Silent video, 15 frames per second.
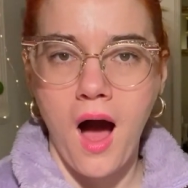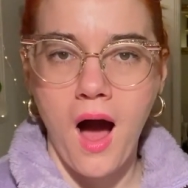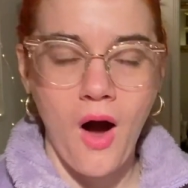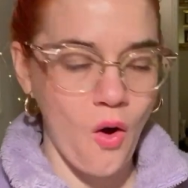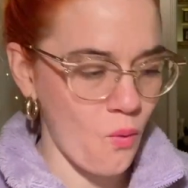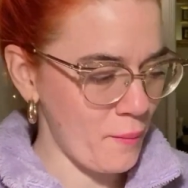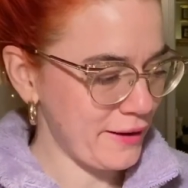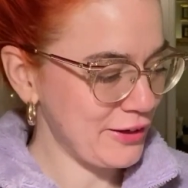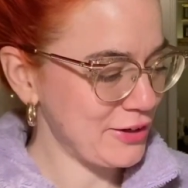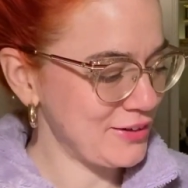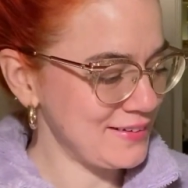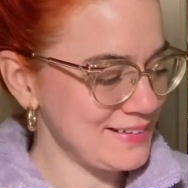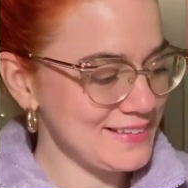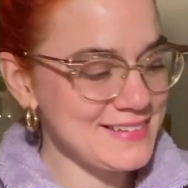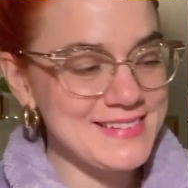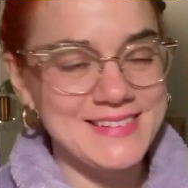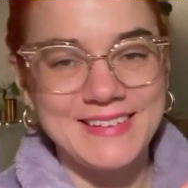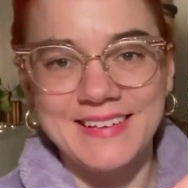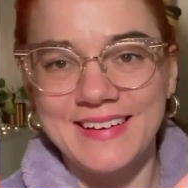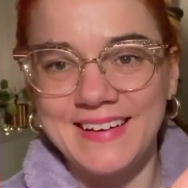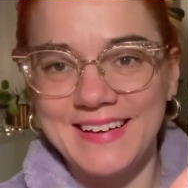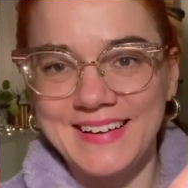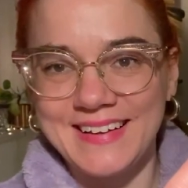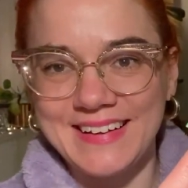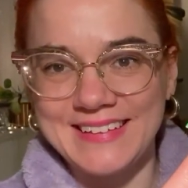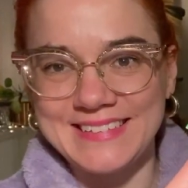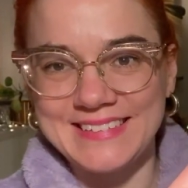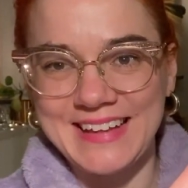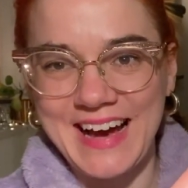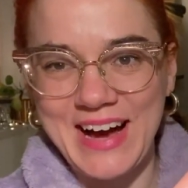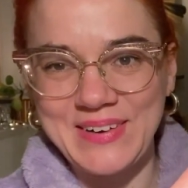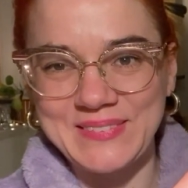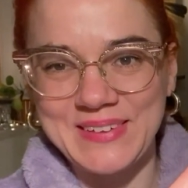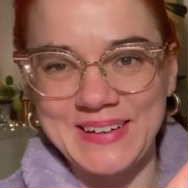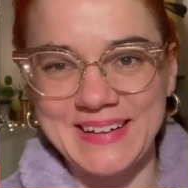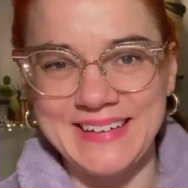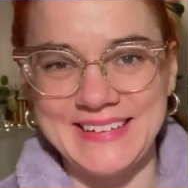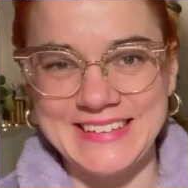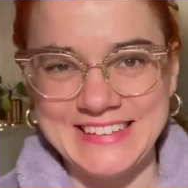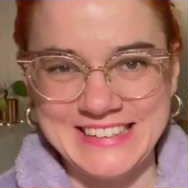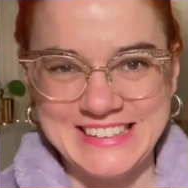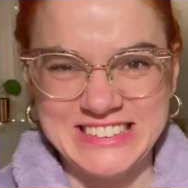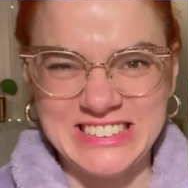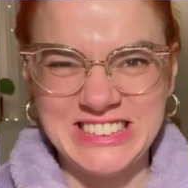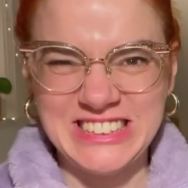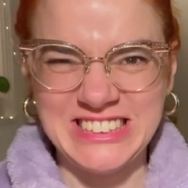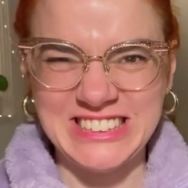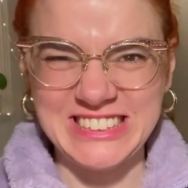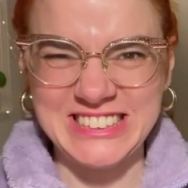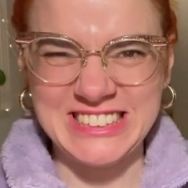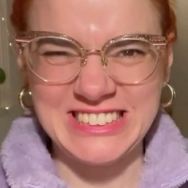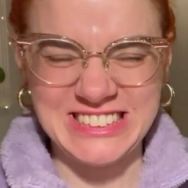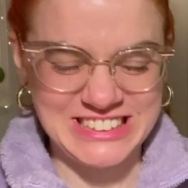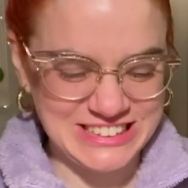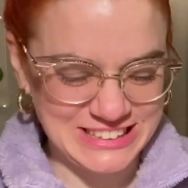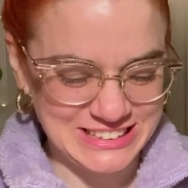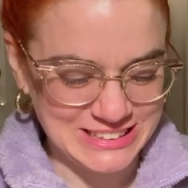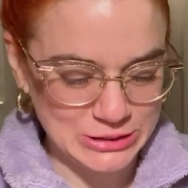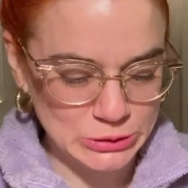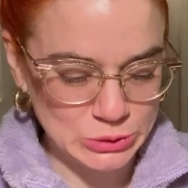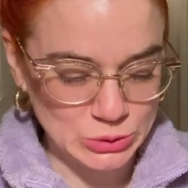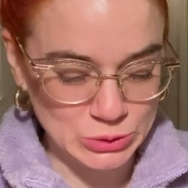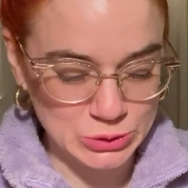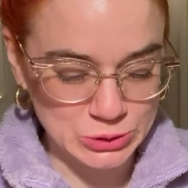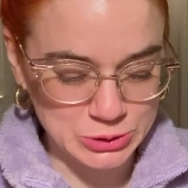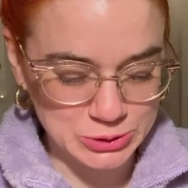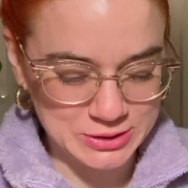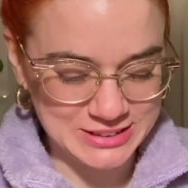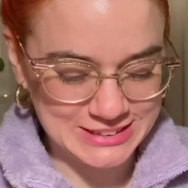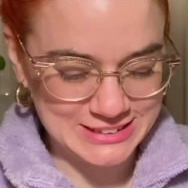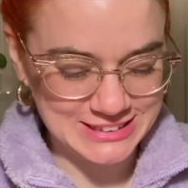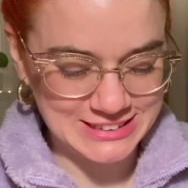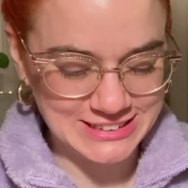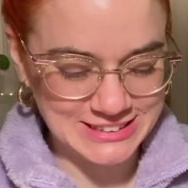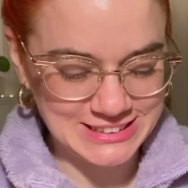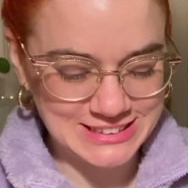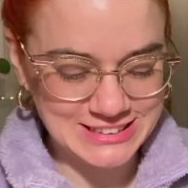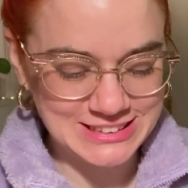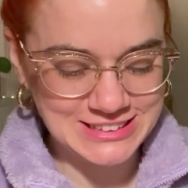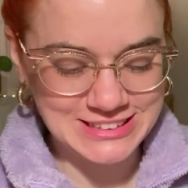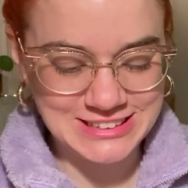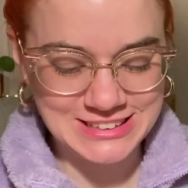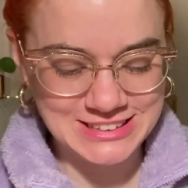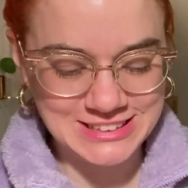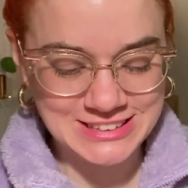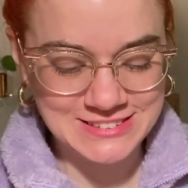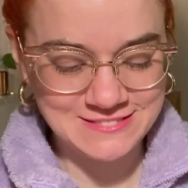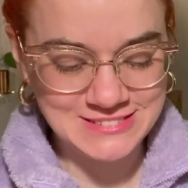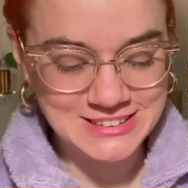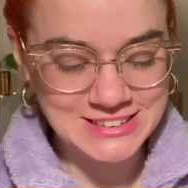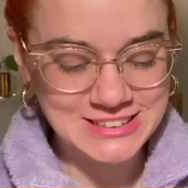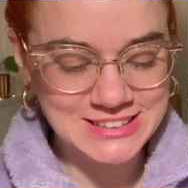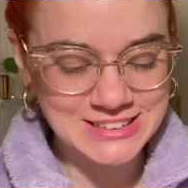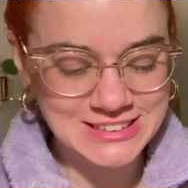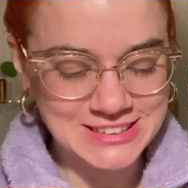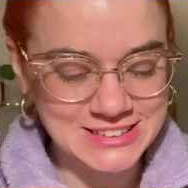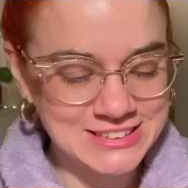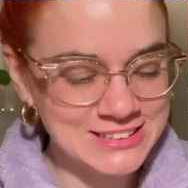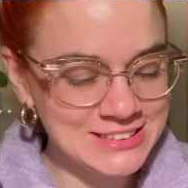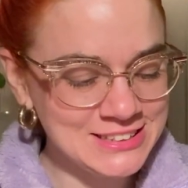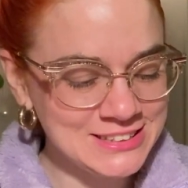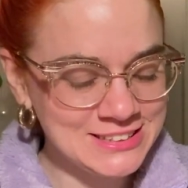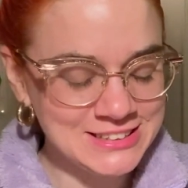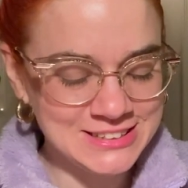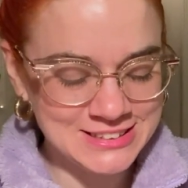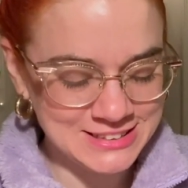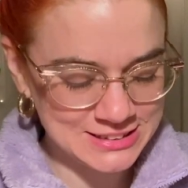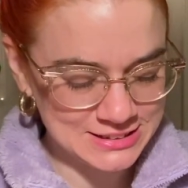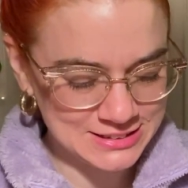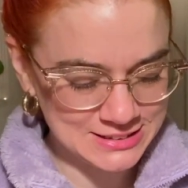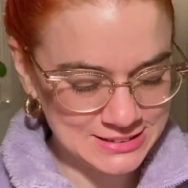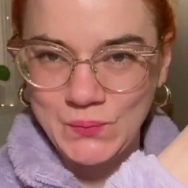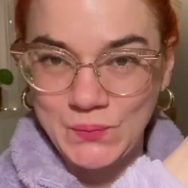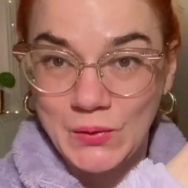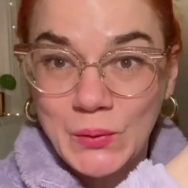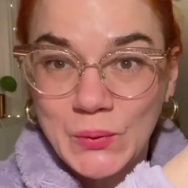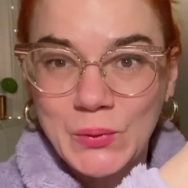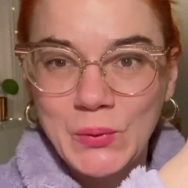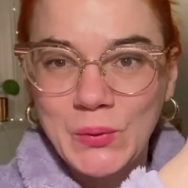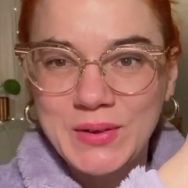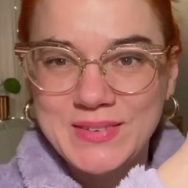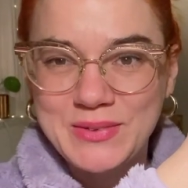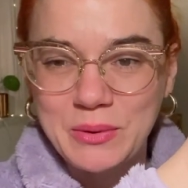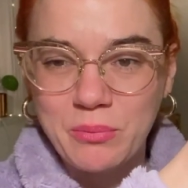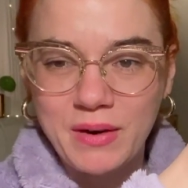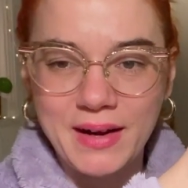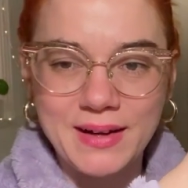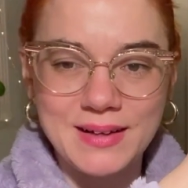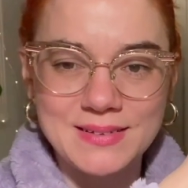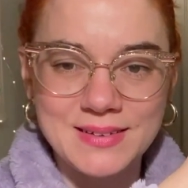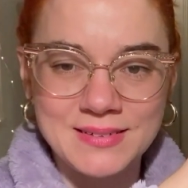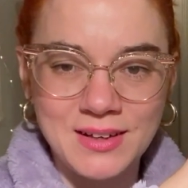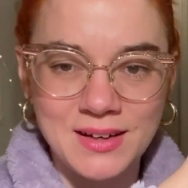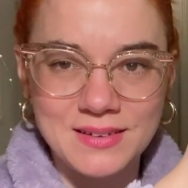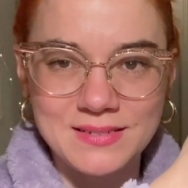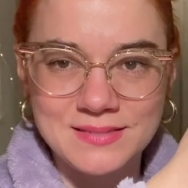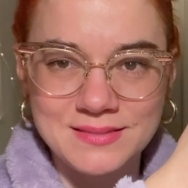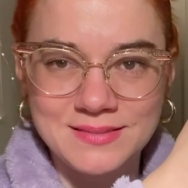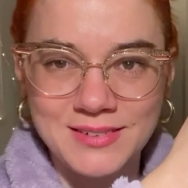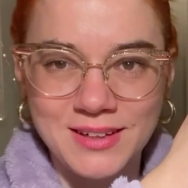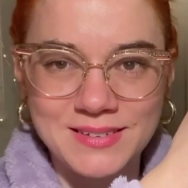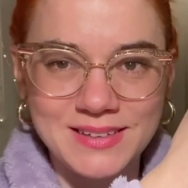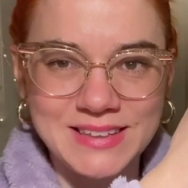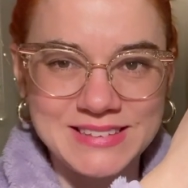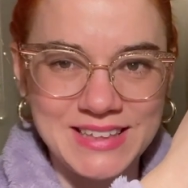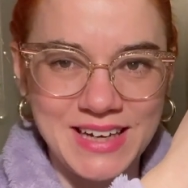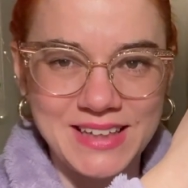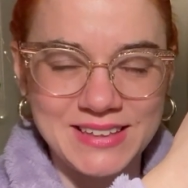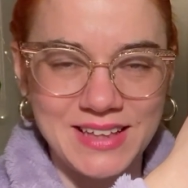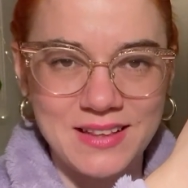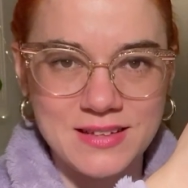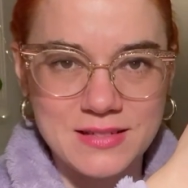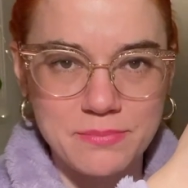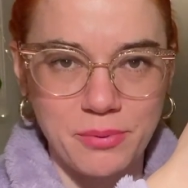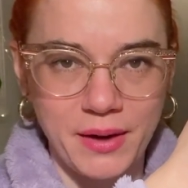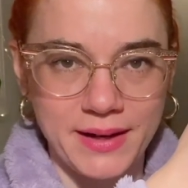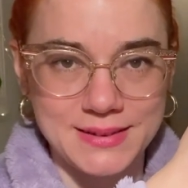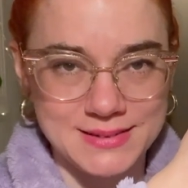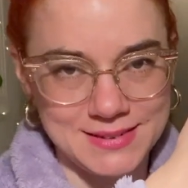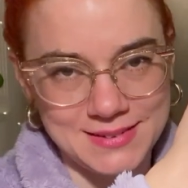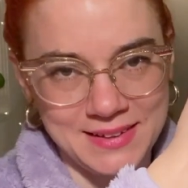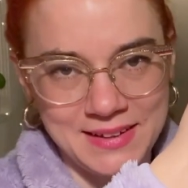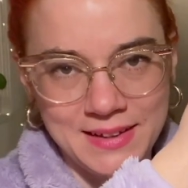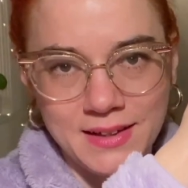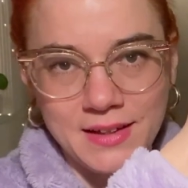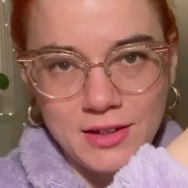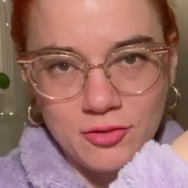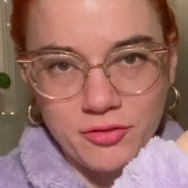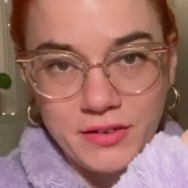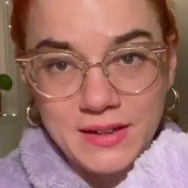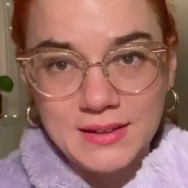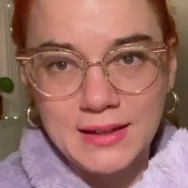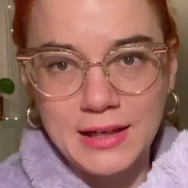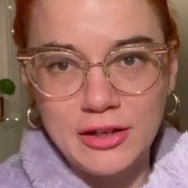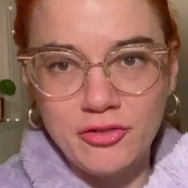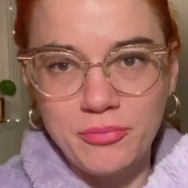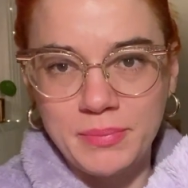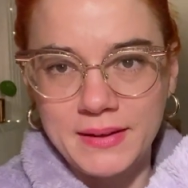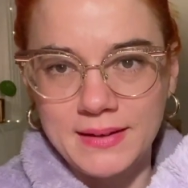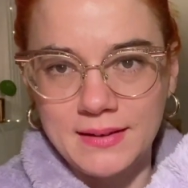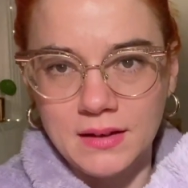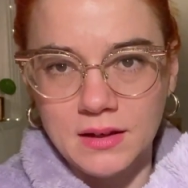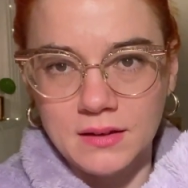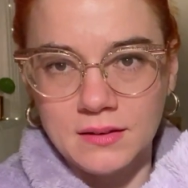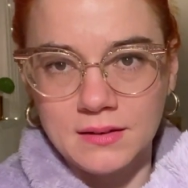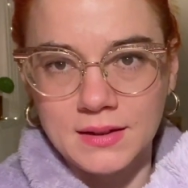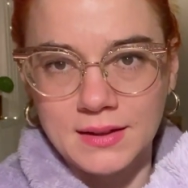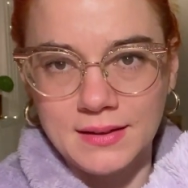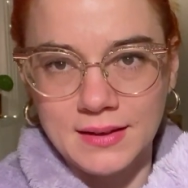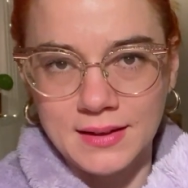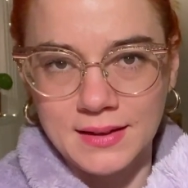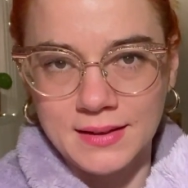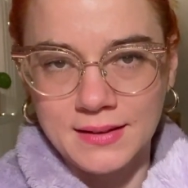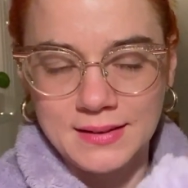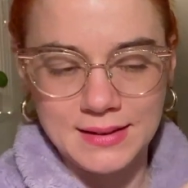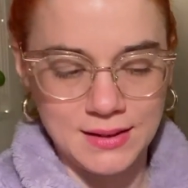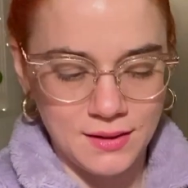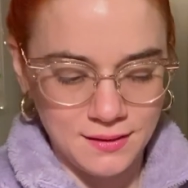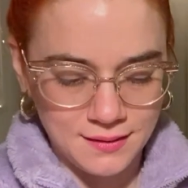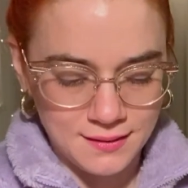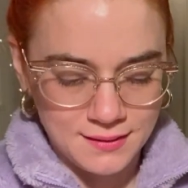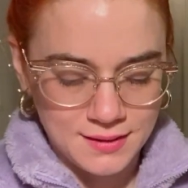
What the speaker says: Oh my goodness. That one. Yes. Ooh, the kind of color that I really like. Ooh, it's so bright. It's not exactly this bright in real life, but look at that.